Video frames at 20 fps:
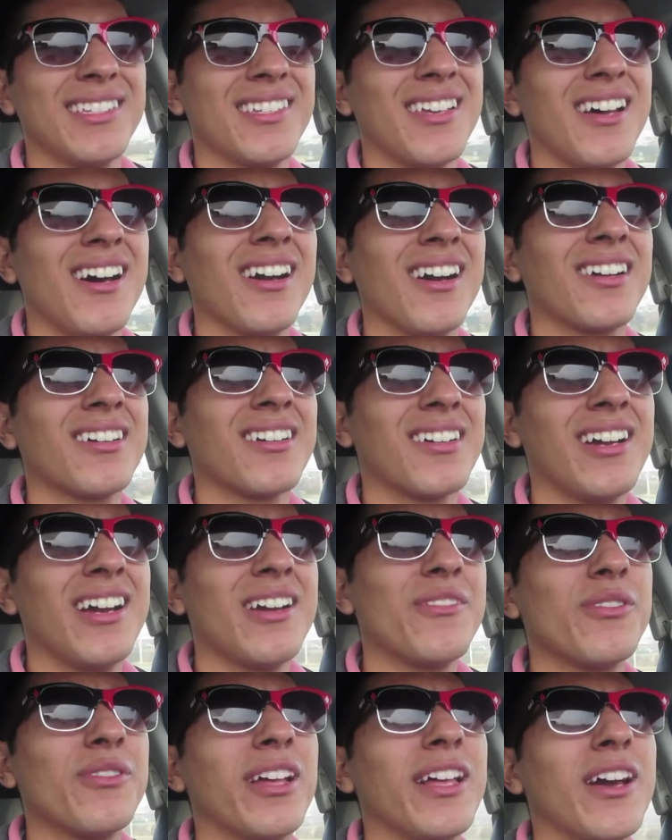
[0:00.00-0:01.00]
suck.
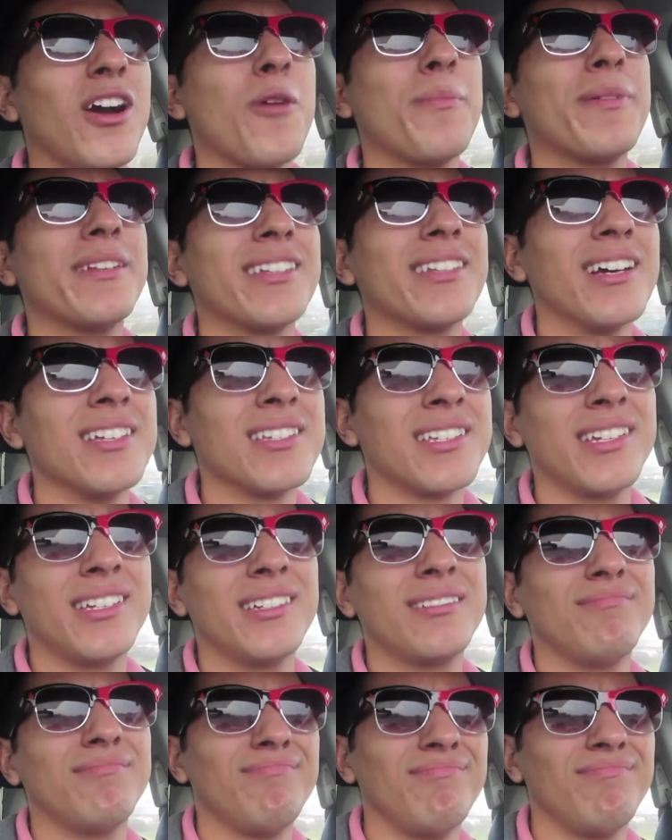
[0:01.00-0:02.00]
I really hope it
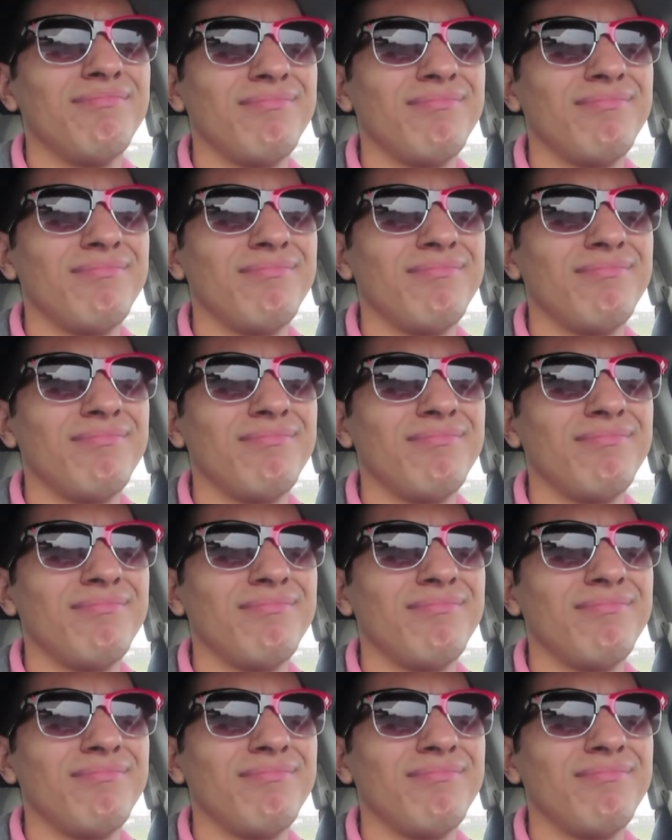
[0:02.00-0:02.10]
doesn't.